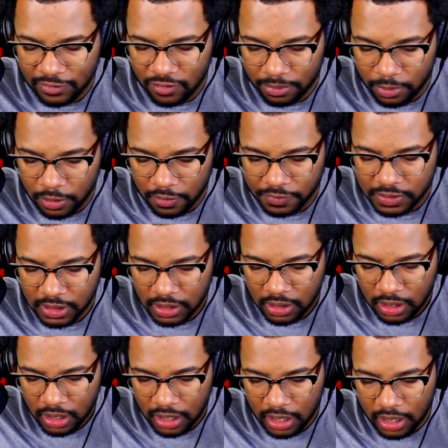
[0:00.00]
different moves.
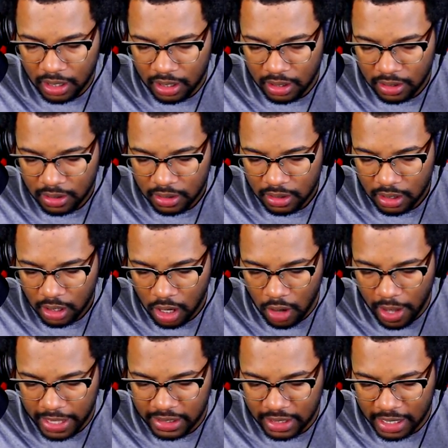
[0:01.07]
Oh,
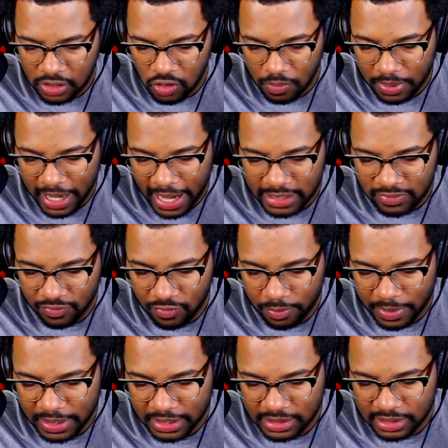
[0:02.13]
I do a blast
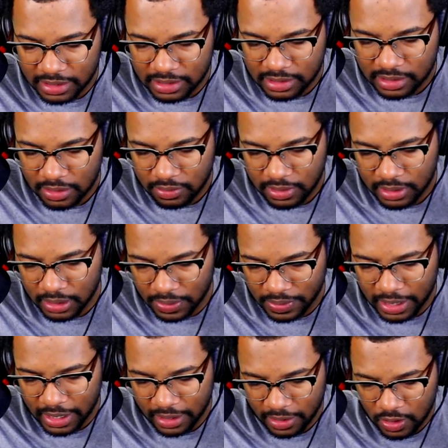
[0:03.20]
from a distance. Oh,
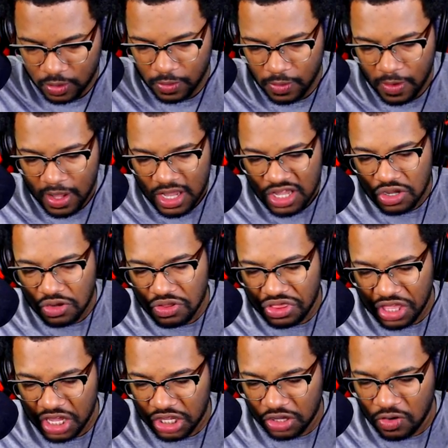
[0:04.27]
okay, cool. You
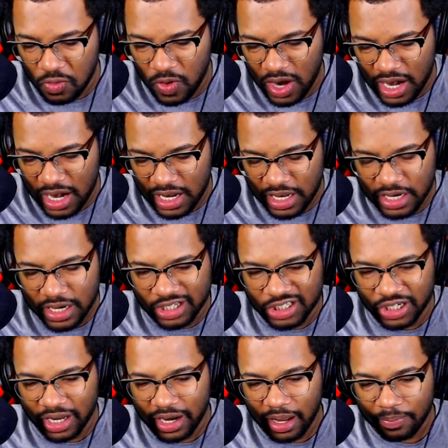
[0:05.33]
think you win?
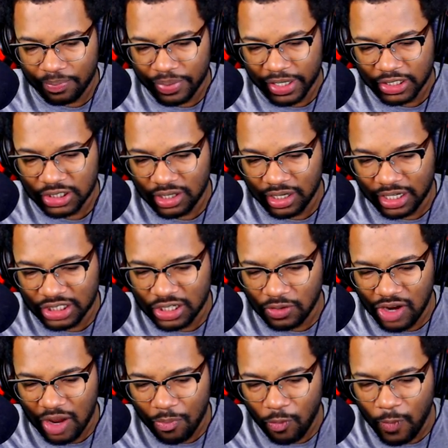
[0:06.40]
Shut up, bitch. Look at your
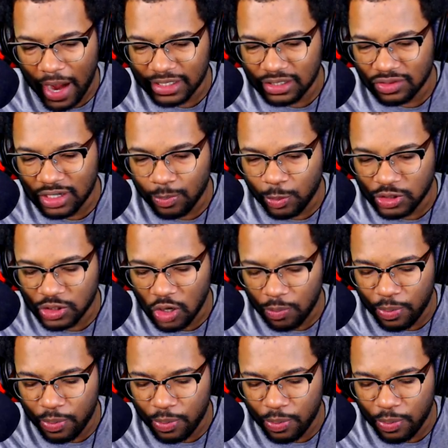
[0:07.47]
nipple. Why is your nipple so